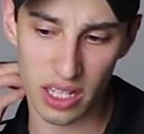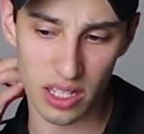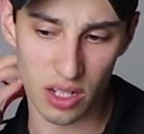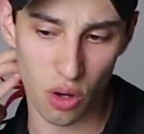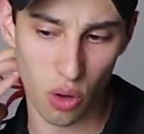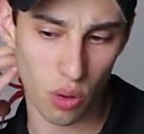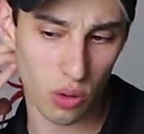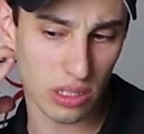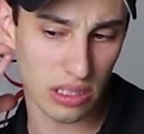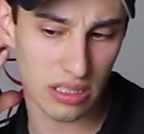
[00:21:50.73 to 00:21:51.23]
It
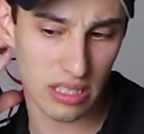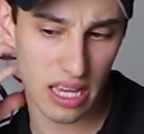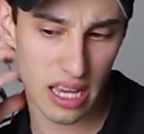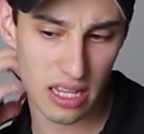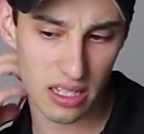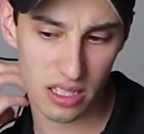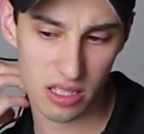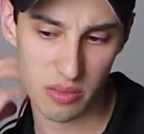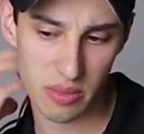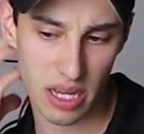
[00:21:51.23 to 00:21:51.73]
only
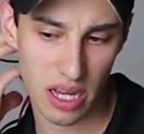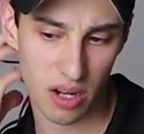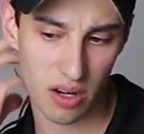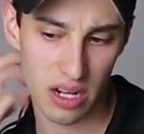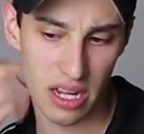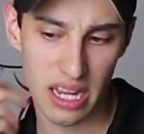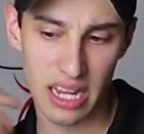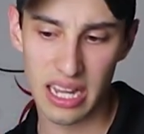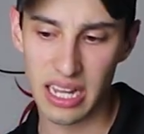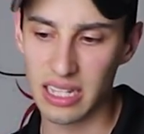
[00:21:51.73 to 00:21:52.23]
takes about
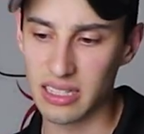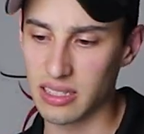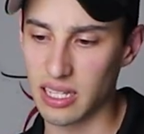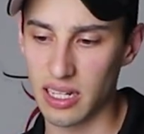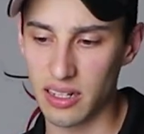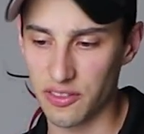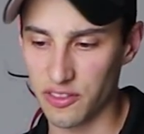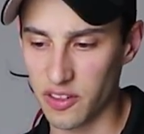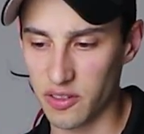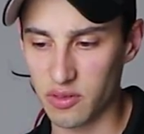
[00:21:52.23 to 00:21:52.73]

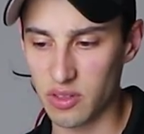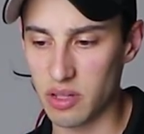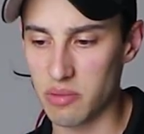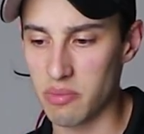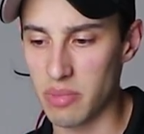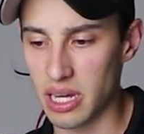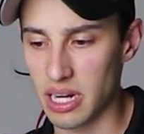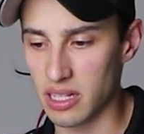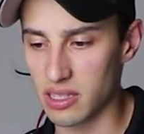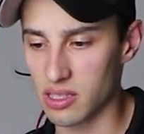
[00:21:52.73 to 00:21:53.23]
10 to 15
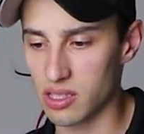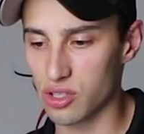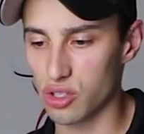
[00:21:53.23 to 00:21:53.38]
minutes.